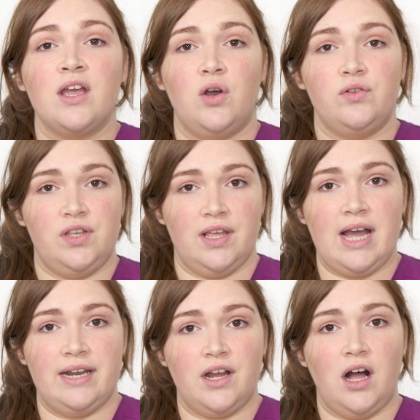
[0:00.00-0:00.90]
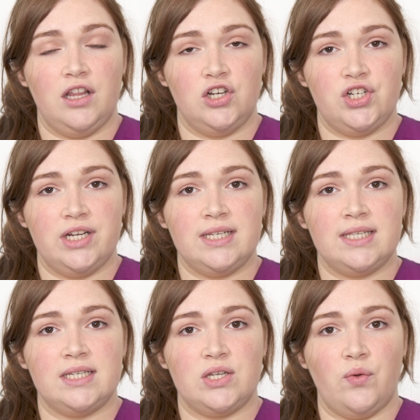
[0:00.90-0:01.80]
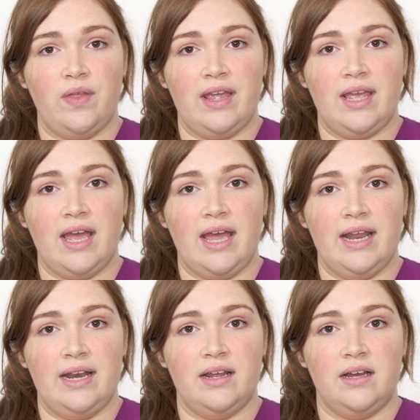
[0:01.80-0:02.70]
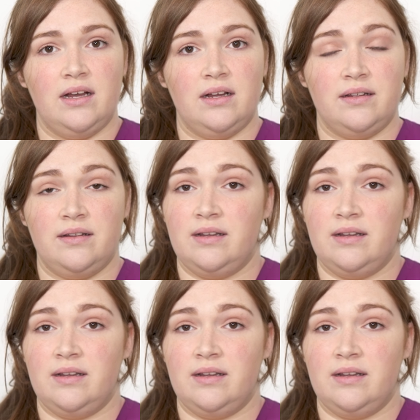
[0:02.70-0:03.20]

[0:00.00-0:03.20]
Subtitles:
go to the gynecologist so they can